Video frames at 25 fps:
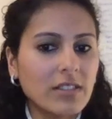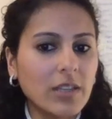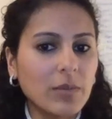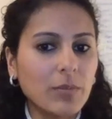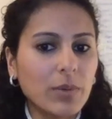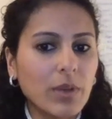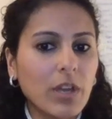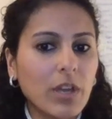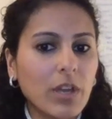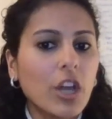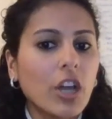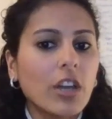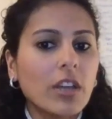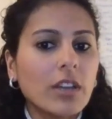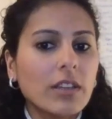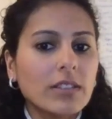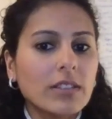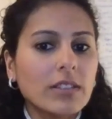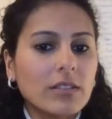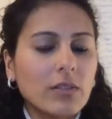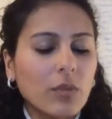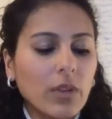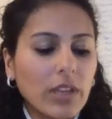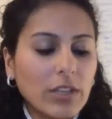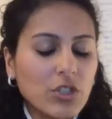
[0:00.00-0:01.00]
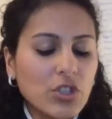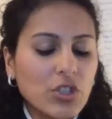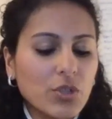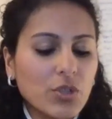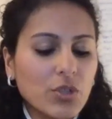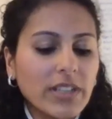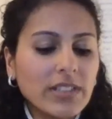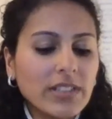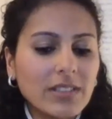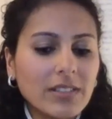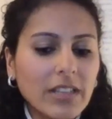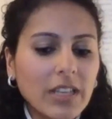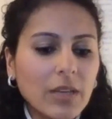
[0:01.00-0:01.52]
you. Sedation is not
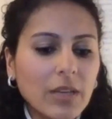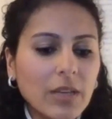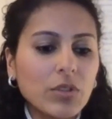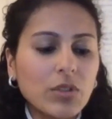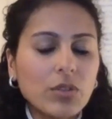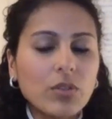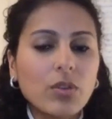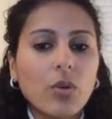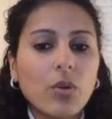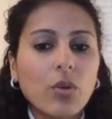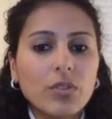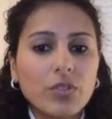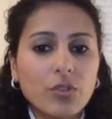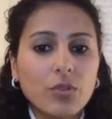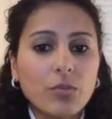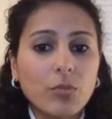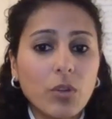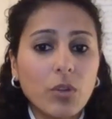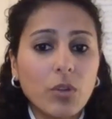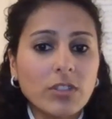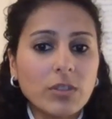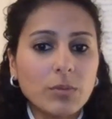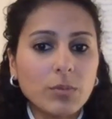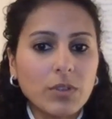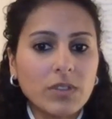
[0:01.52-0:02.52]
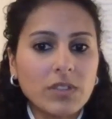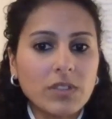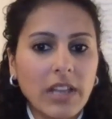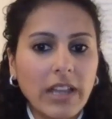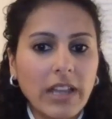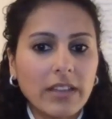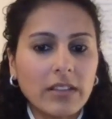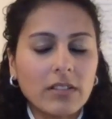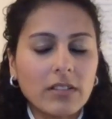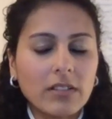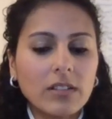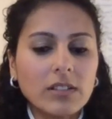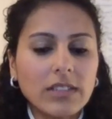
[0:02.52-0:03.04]
sleep. During sleep,
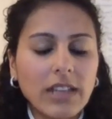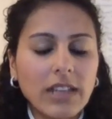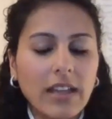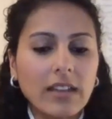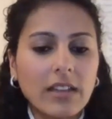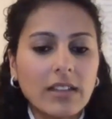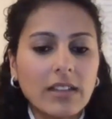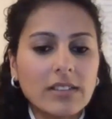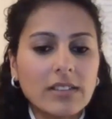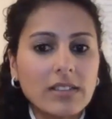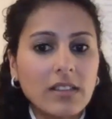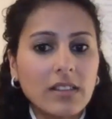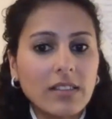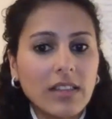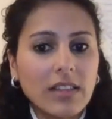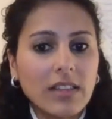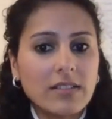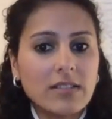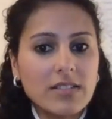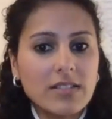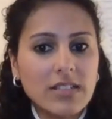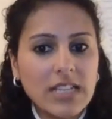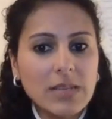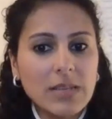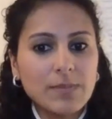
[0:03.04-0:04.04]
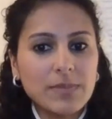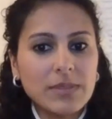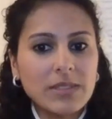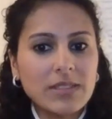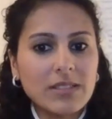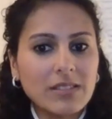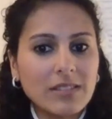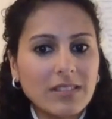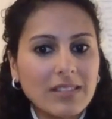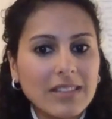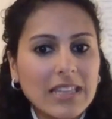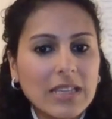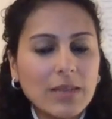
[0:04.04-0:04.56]
you go through multiple cycles, and
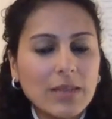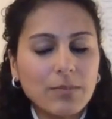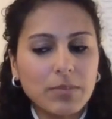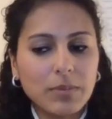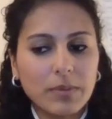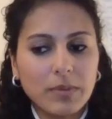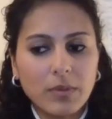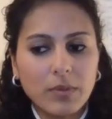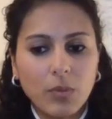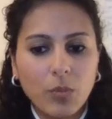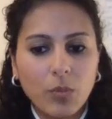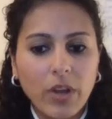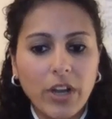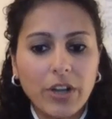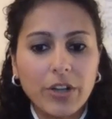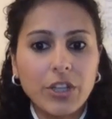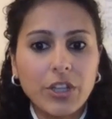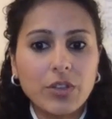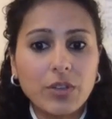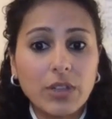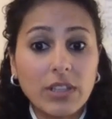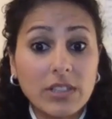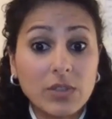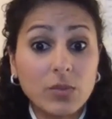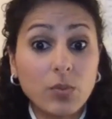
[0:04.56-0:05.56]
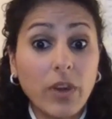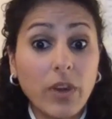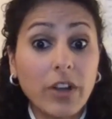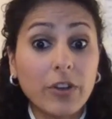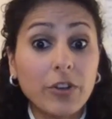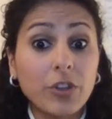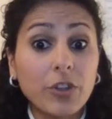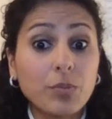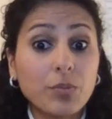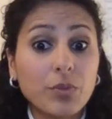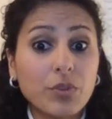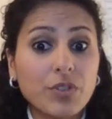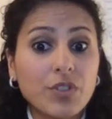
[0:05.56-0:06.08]
it's in that deep sleep where
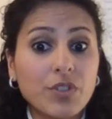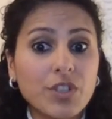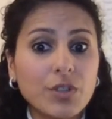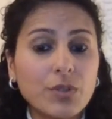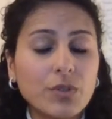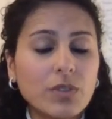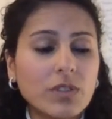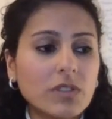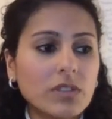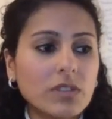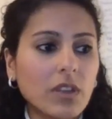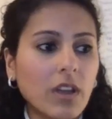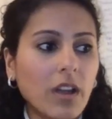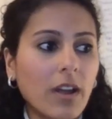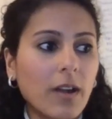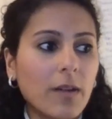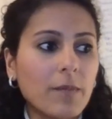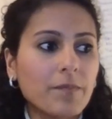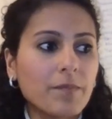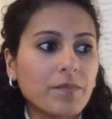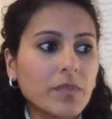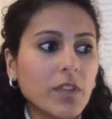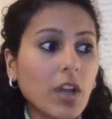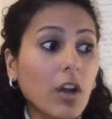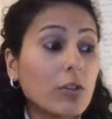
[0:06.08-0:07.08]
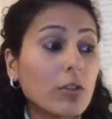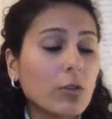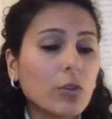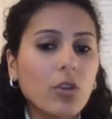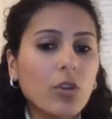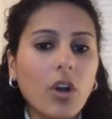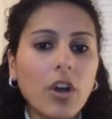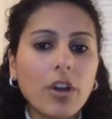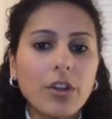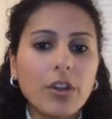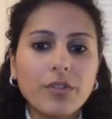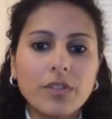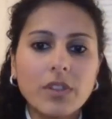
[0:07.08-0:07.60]
you produce a
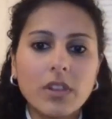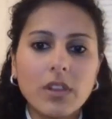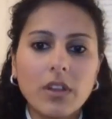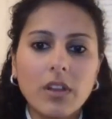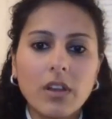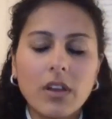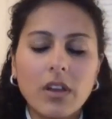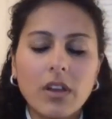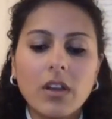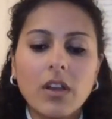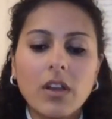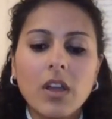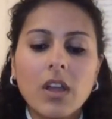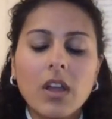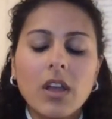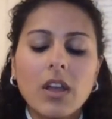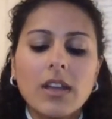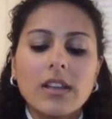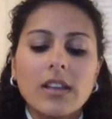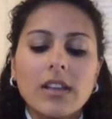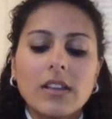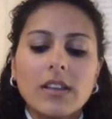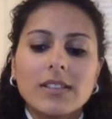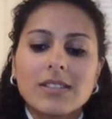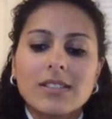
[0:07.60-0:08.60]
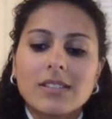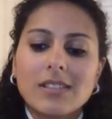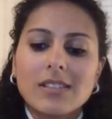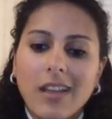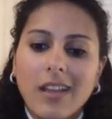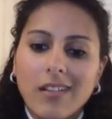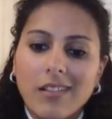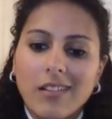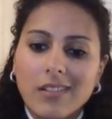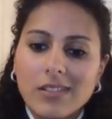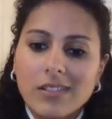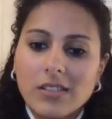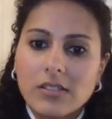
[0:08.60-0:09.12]
lot of the
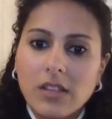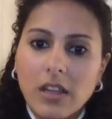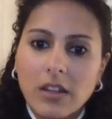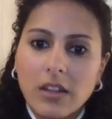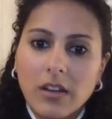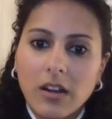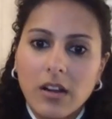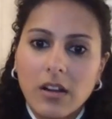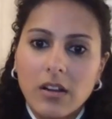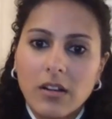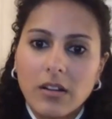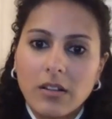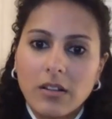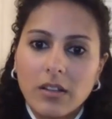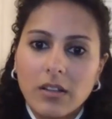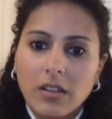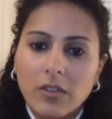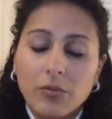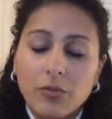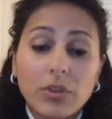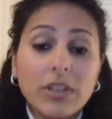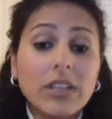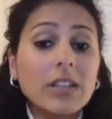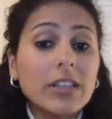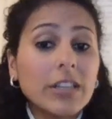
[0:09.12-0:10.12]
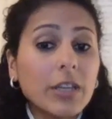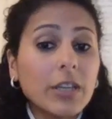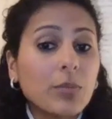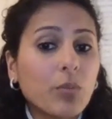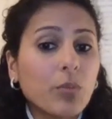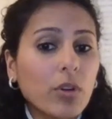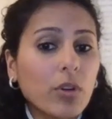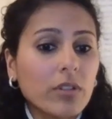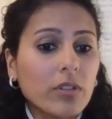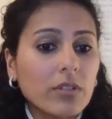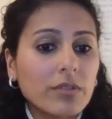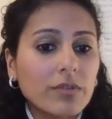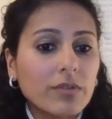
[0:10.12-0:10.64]
cells that are really
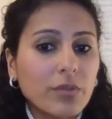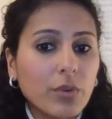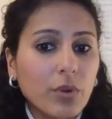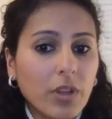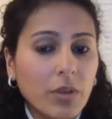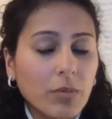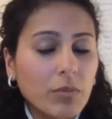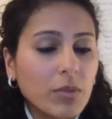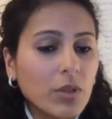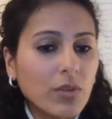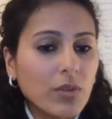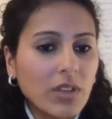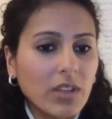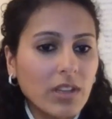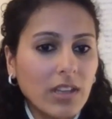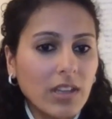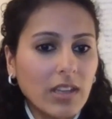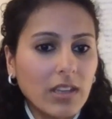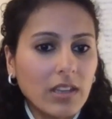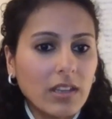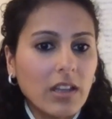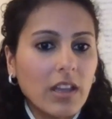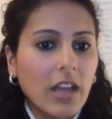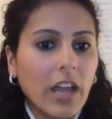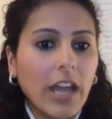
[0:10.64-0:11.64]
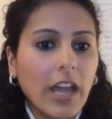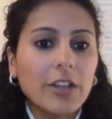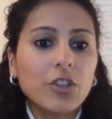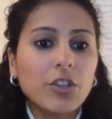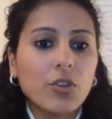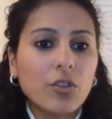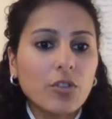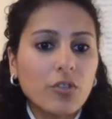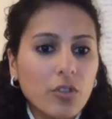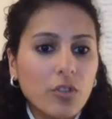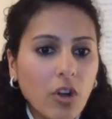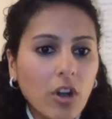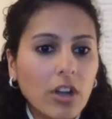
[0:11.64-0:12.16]
important for immunity. And you're
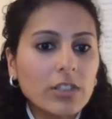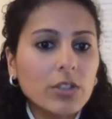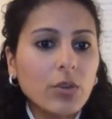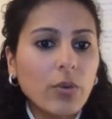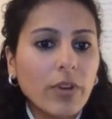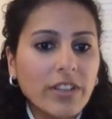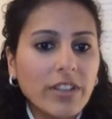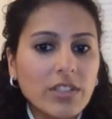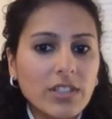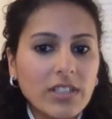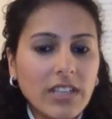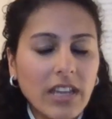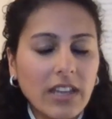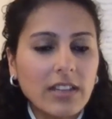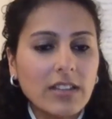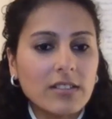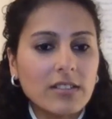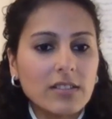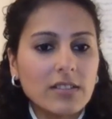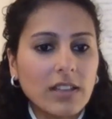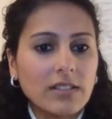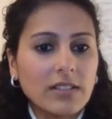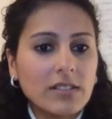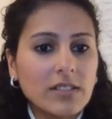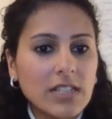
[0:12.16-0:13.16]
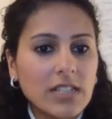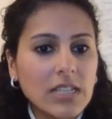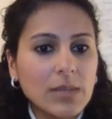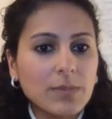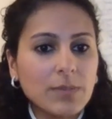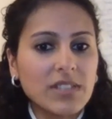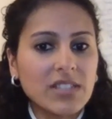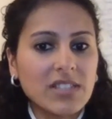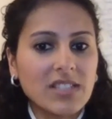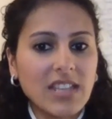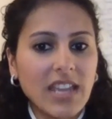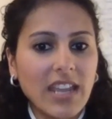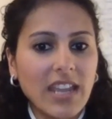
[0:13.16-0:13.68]
not going to get into that deep
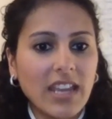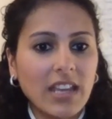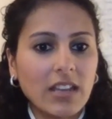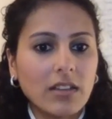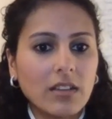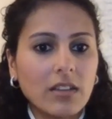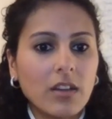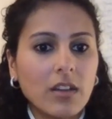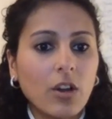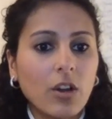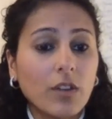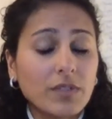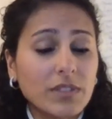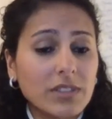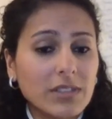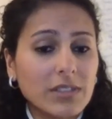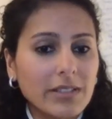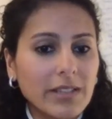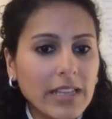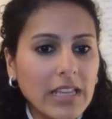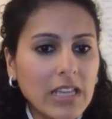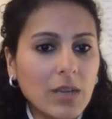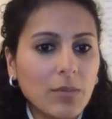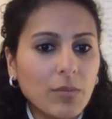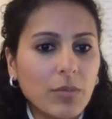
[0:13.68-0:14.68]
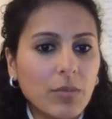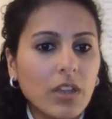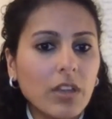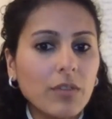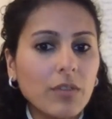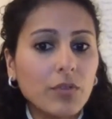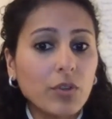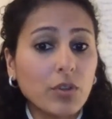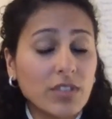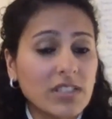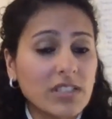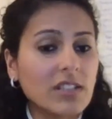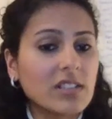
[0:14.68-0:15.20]
state of sleep if
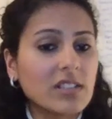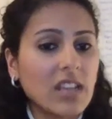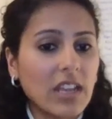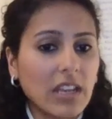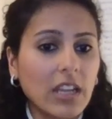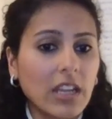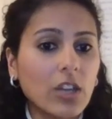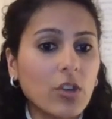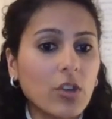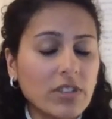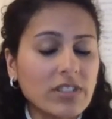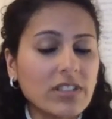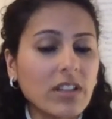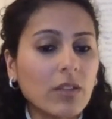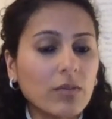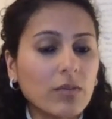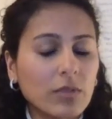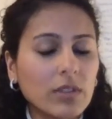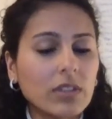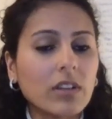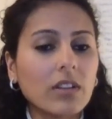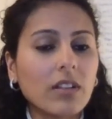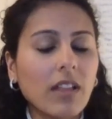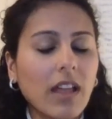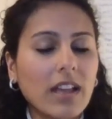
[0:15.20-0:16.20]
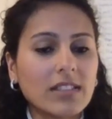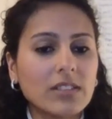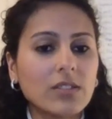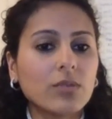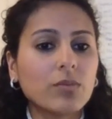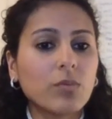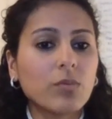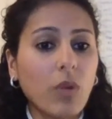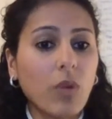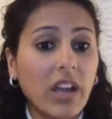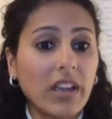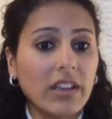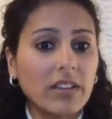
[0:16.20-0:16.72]
you're sedating yourself with a glass of
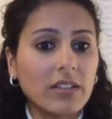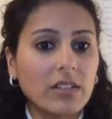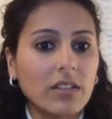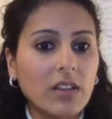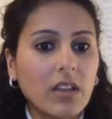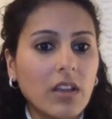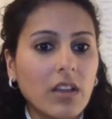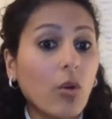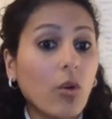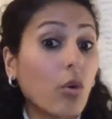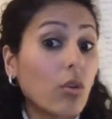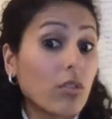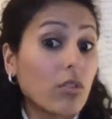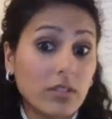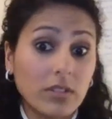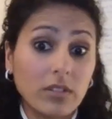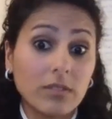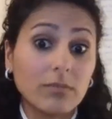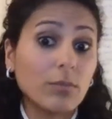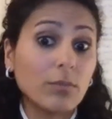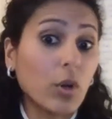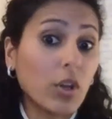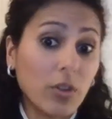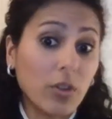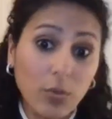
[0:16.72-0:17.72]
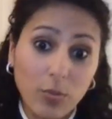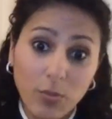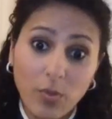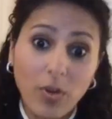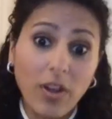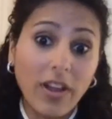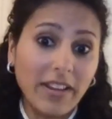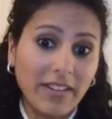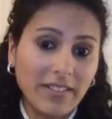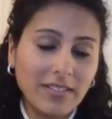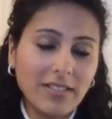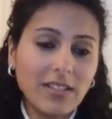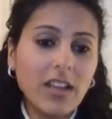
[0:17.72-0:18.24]
wine or a bottle of
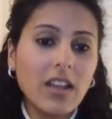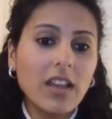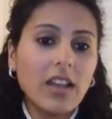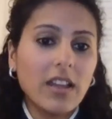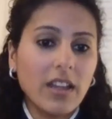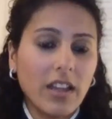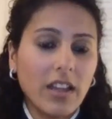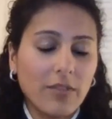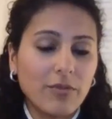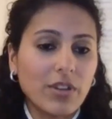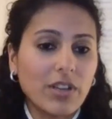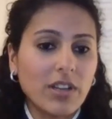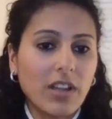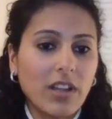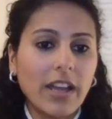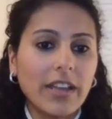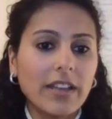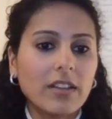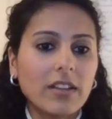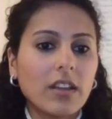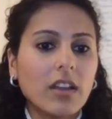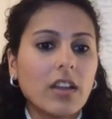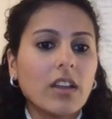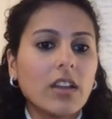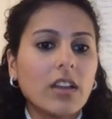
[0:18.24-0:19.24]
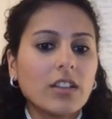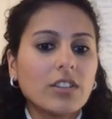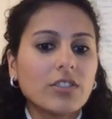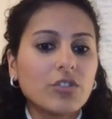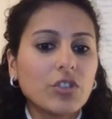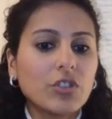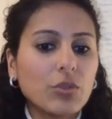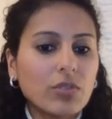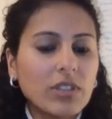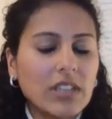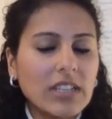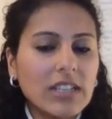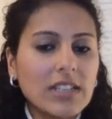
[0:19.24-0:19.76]
wine every night.
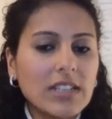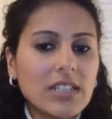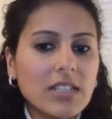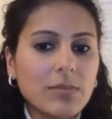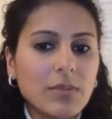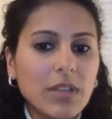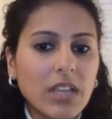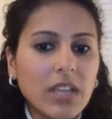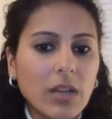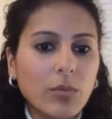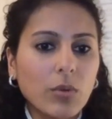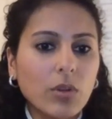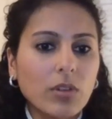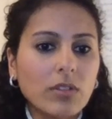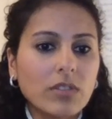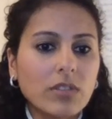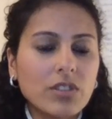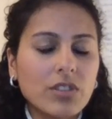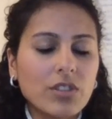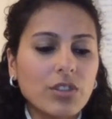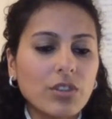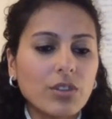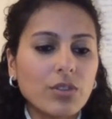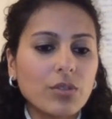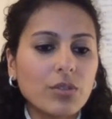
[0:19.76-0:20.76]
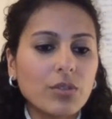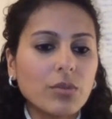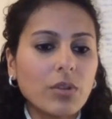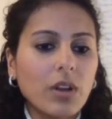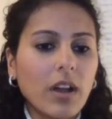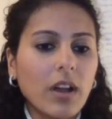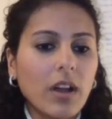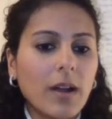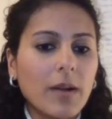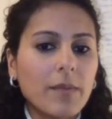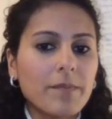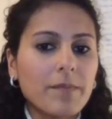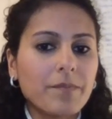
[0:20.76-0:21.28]
You need to be able to
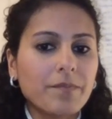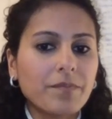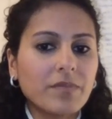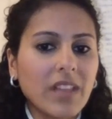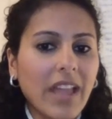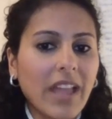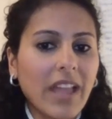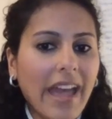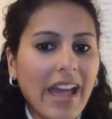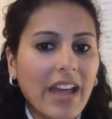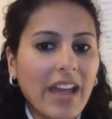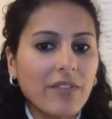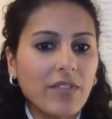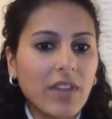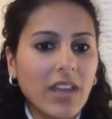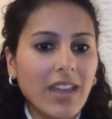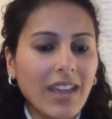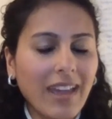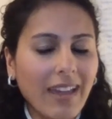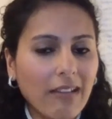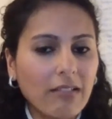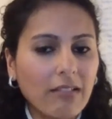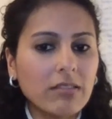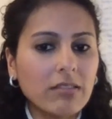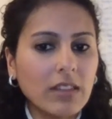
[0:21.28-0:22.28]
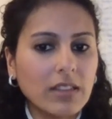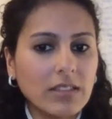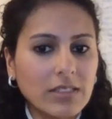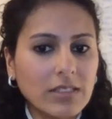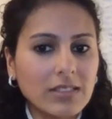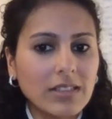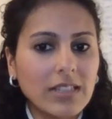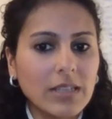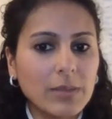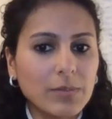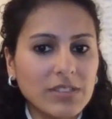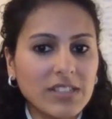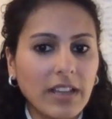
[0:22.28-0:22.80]
have a healthy
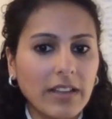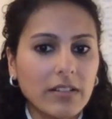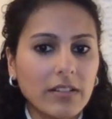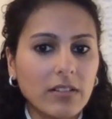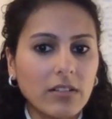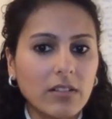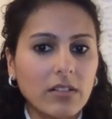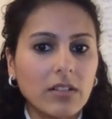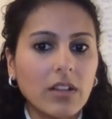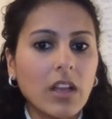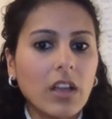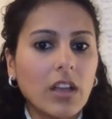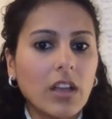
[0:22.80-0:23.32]
sleep cycle,